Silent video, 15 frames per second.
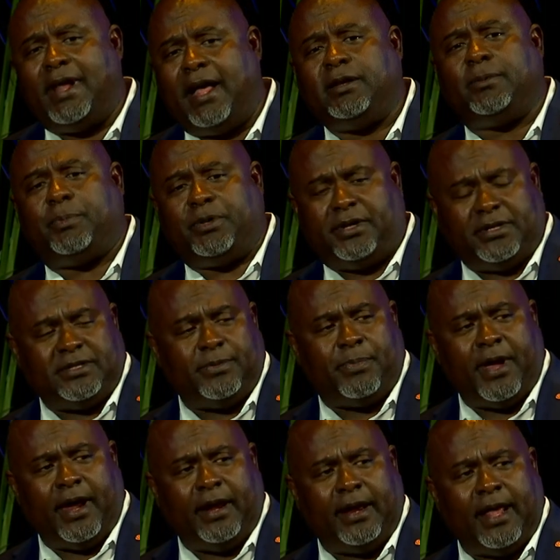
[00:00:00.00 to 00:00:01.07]
not to
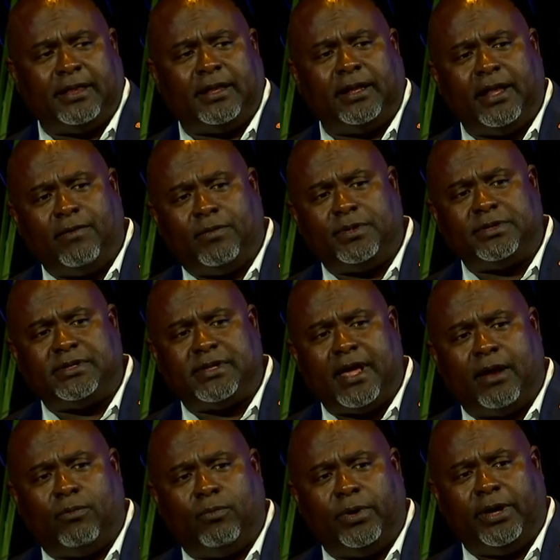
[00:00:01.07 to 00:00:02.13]
participate at the levels
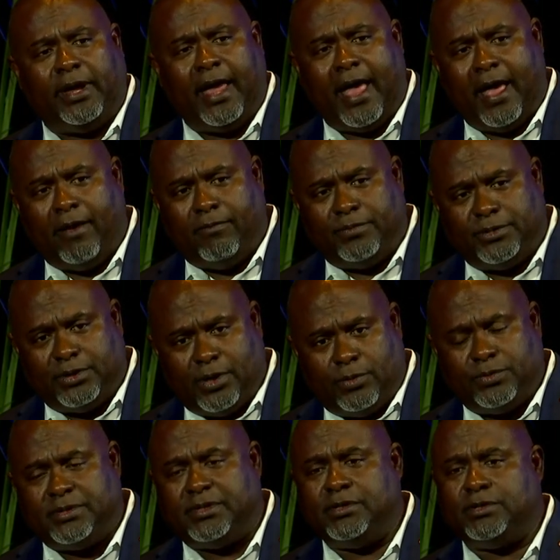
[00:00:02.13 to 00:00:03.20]
that we have
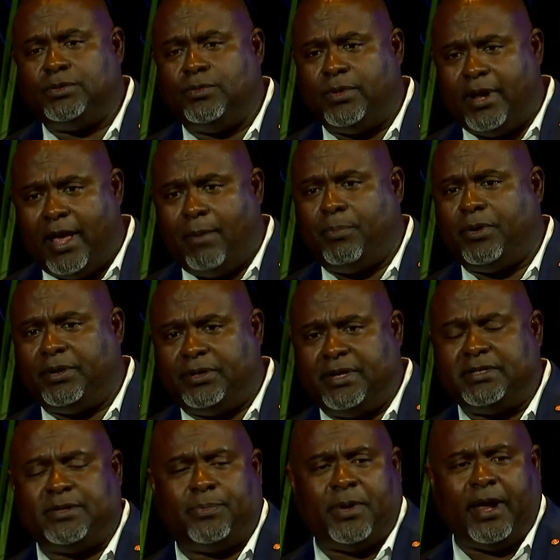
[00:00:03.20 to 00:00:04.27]
chosen to not
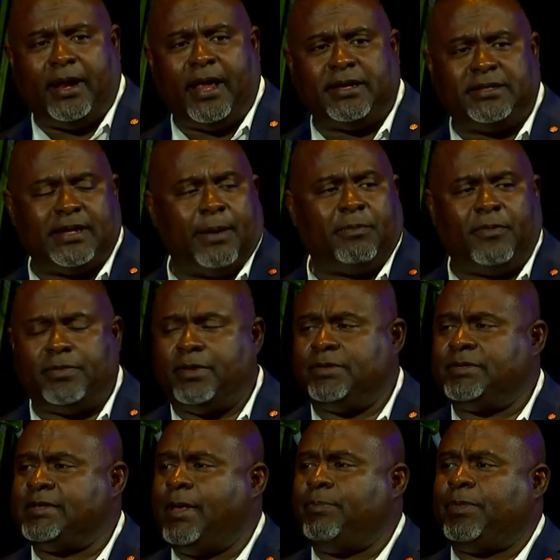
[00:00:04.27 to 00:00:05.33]
participate, except if
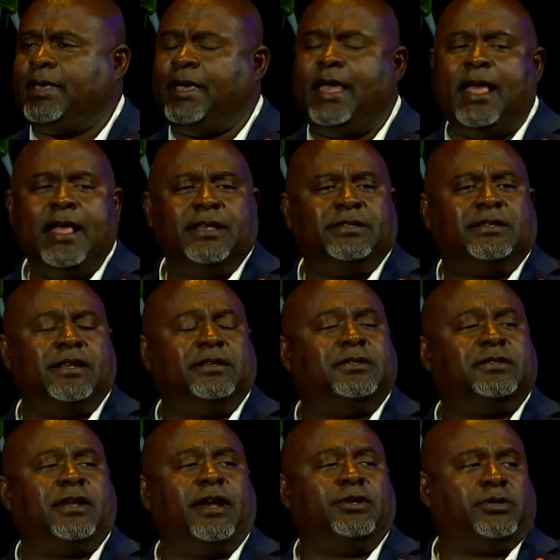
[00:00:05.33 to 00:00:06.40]
there's something
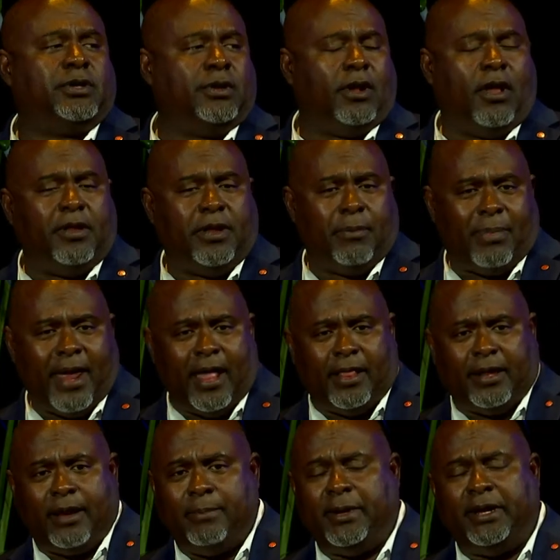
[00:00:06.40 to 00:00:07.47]
sensational on the
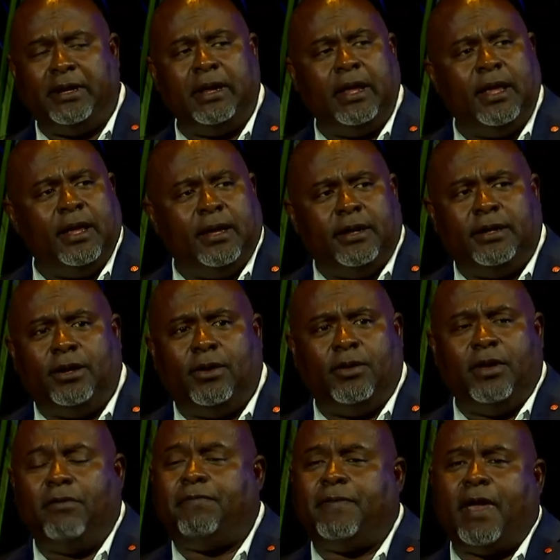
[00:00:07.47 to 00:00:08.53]
ballot. I mean, you know,
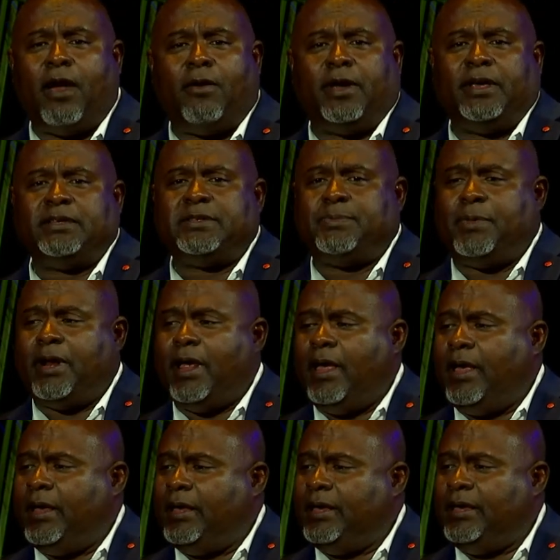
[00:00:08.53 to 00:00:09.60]
nefarious, but
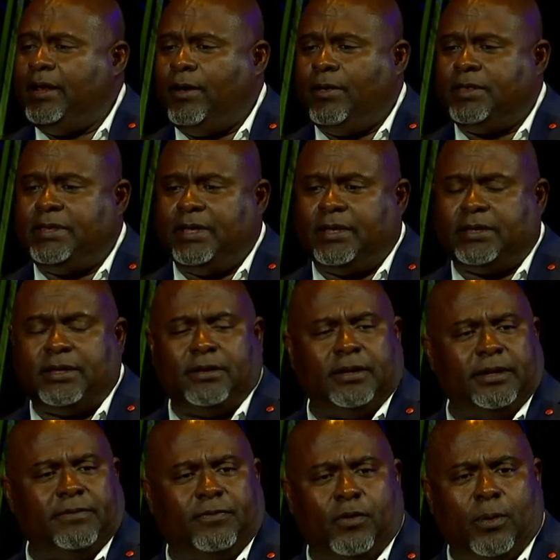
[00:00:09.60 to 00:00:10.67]
I, you know, I think
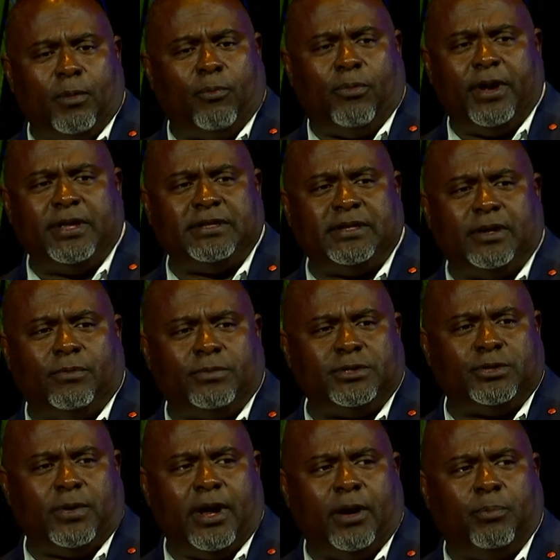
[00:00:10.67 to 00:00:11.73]
the former president
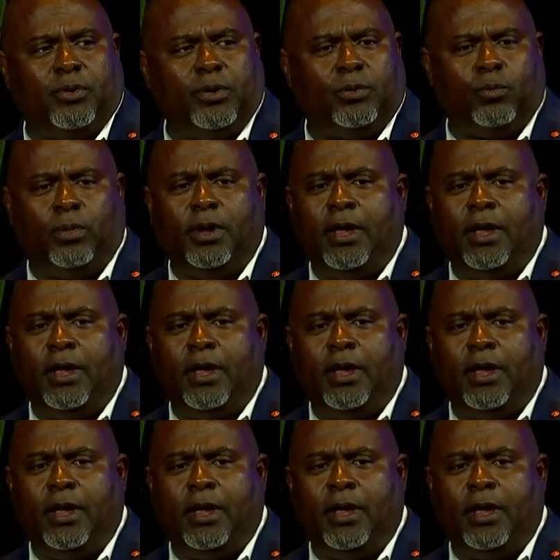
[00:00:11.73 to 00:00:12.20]
was trying to put